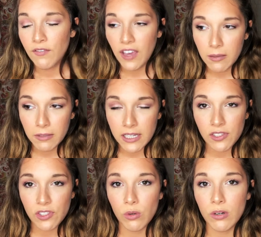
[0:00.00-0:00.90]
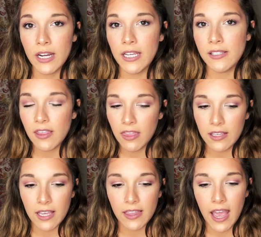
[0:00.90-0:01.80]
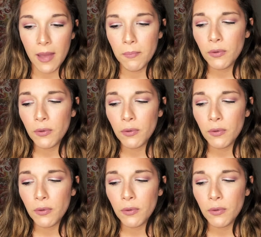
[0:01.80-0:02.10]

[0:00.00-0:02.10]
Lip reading: Family stories, things like that.